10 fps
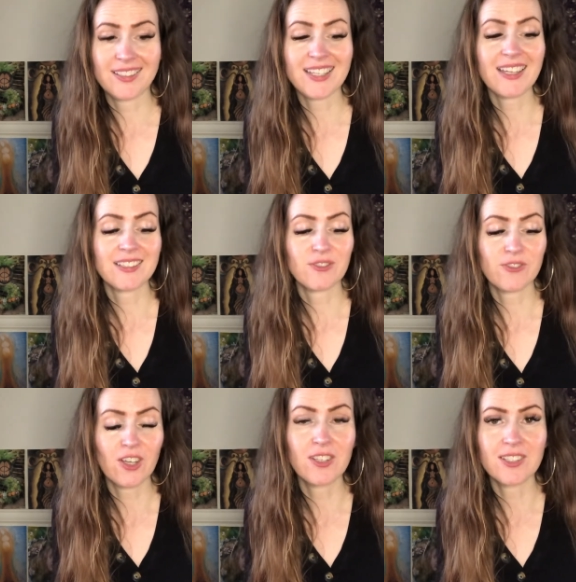that is the
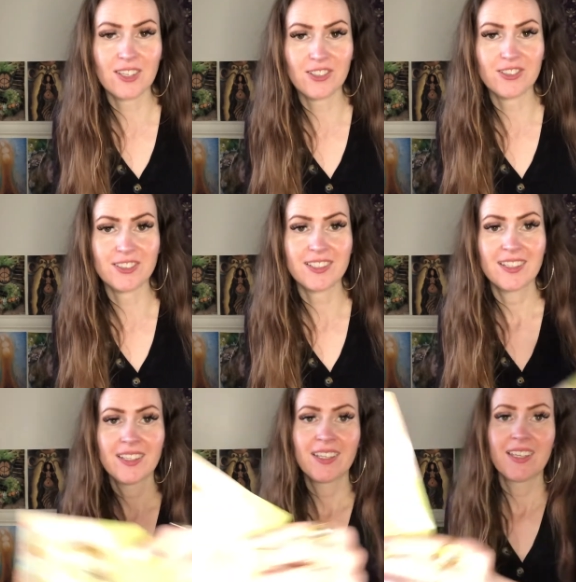first card.
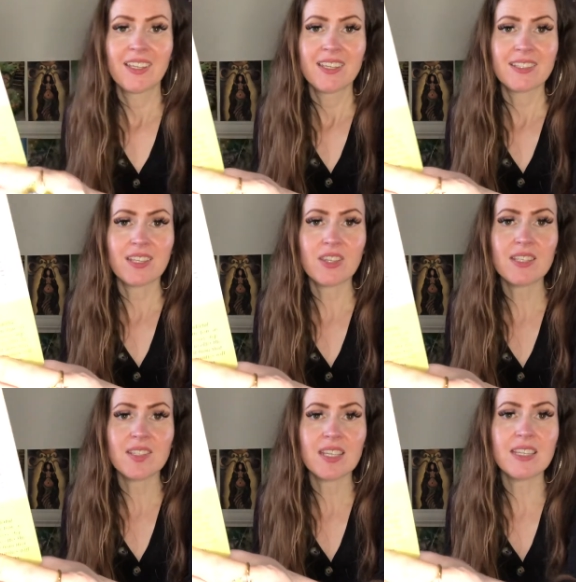So
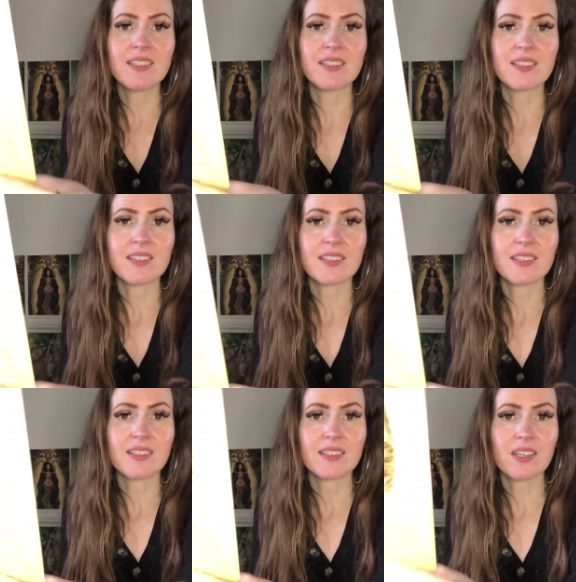this is
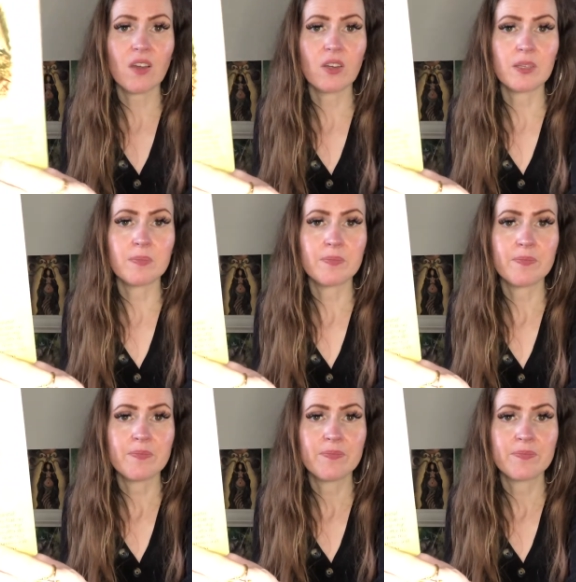time
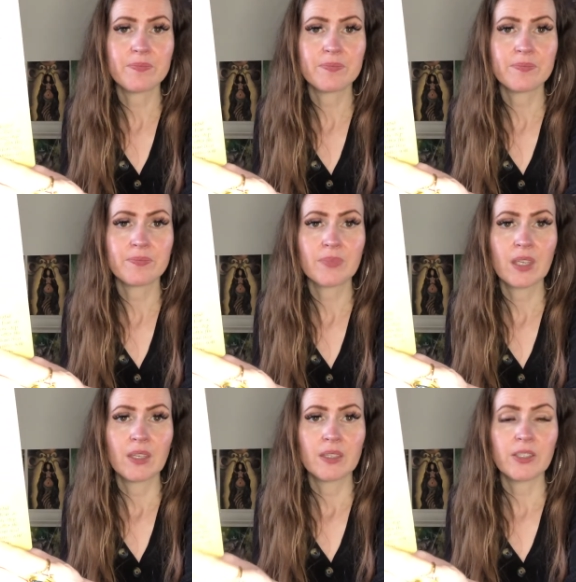
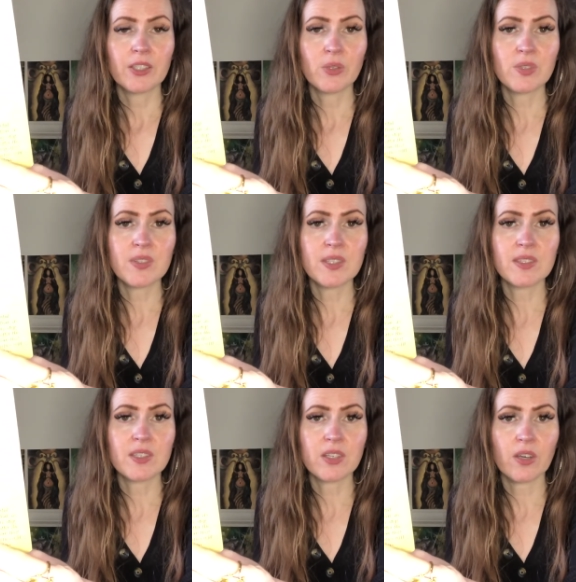you know, this is
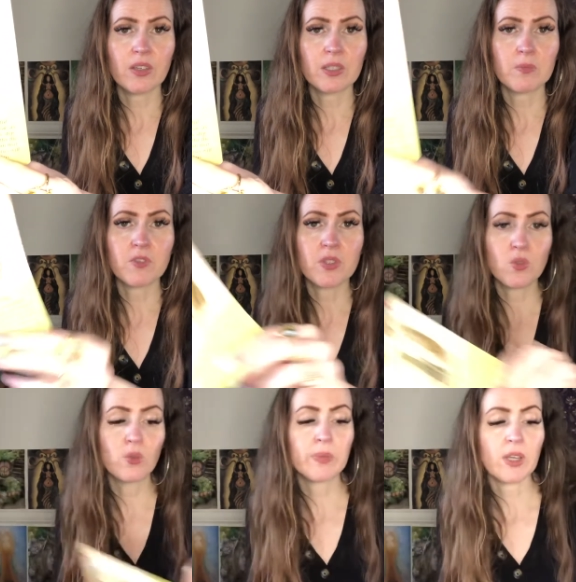the time for
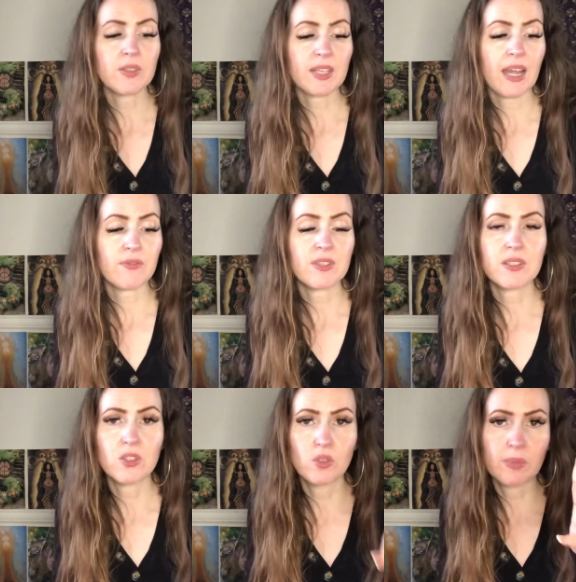Scorpio to have this
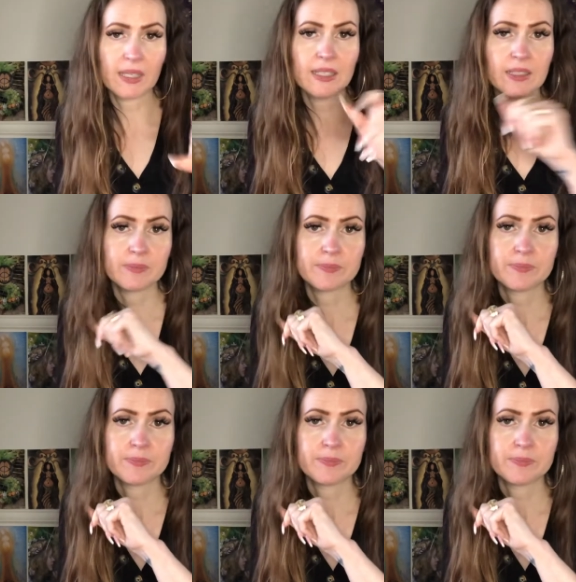new beginning.